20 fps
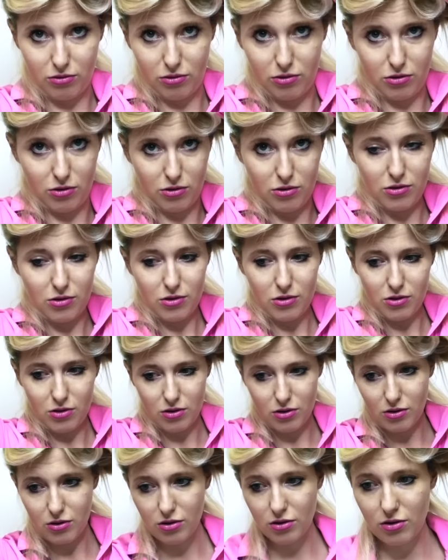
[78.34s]

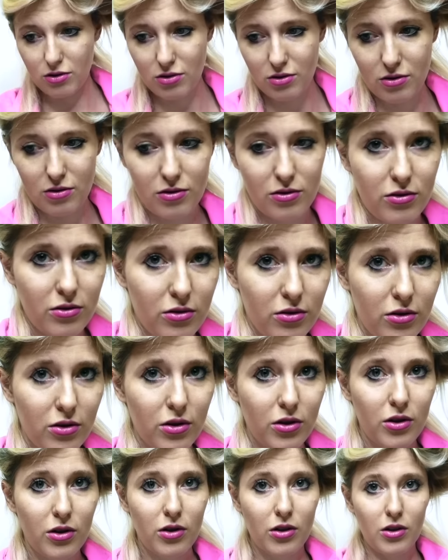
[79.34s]
Okay,
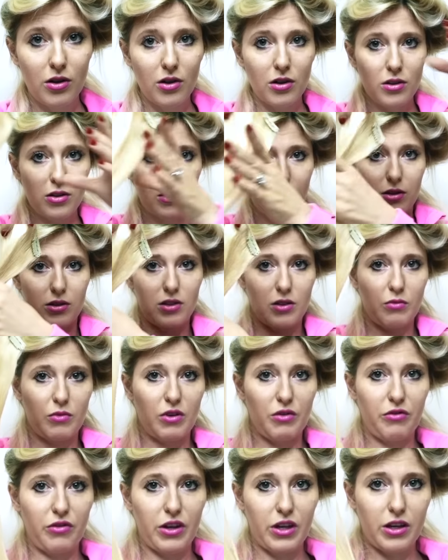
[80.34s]
this is
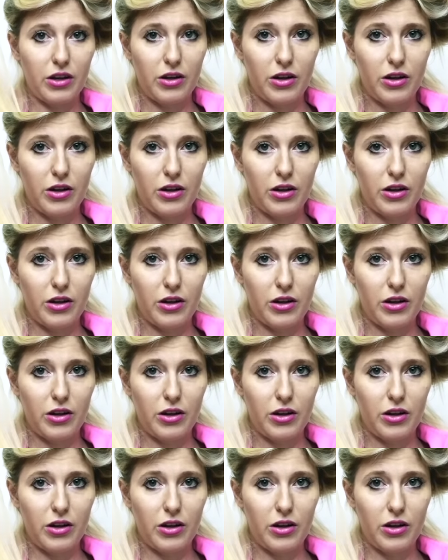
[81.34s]
my fake